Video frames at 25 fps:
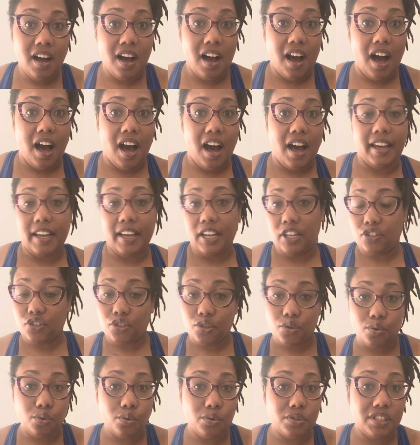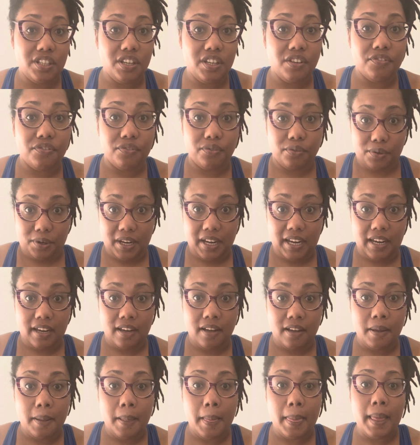it's cruelty
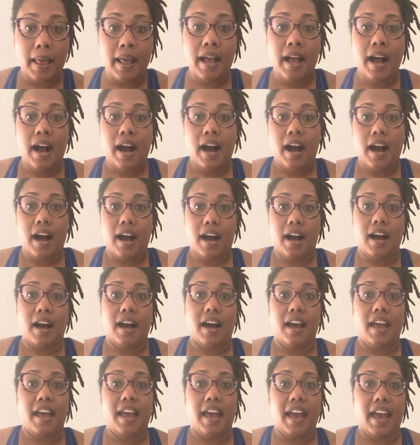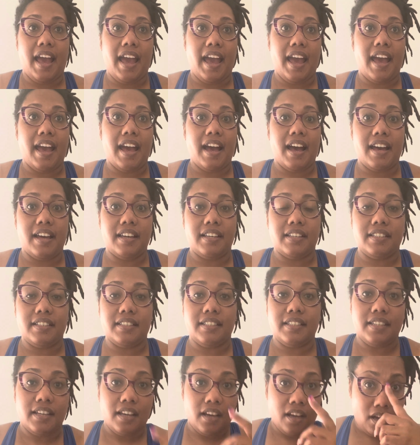free,
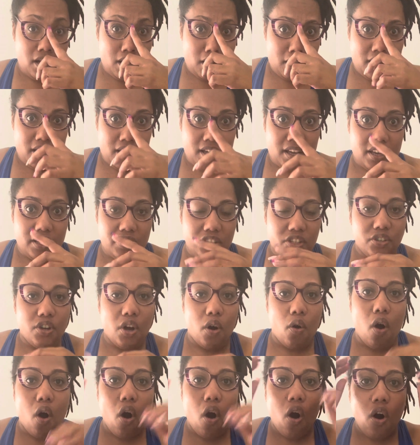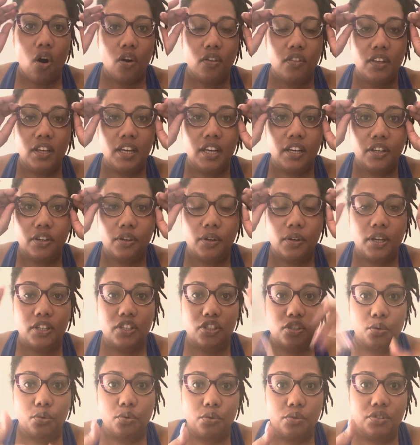and you know, it's
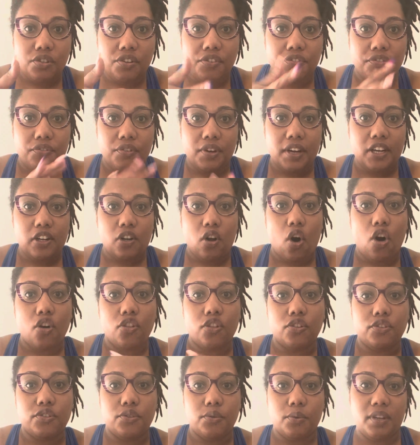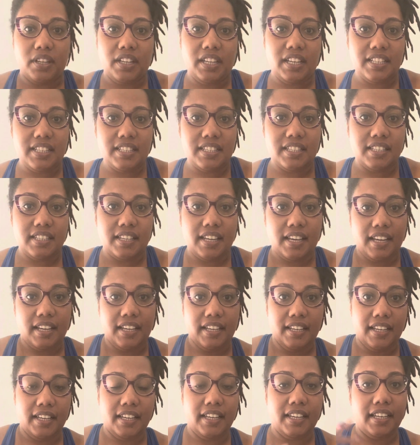cruelty free and all the ingredients
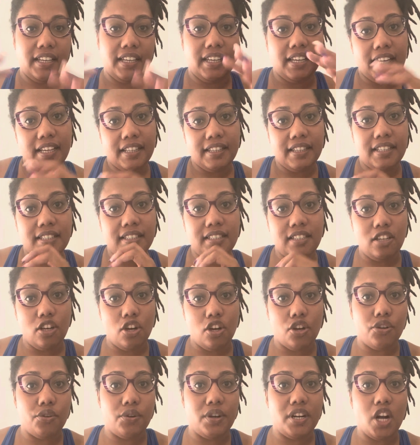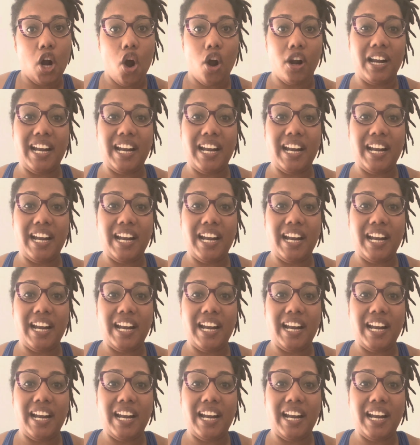in the deodorant are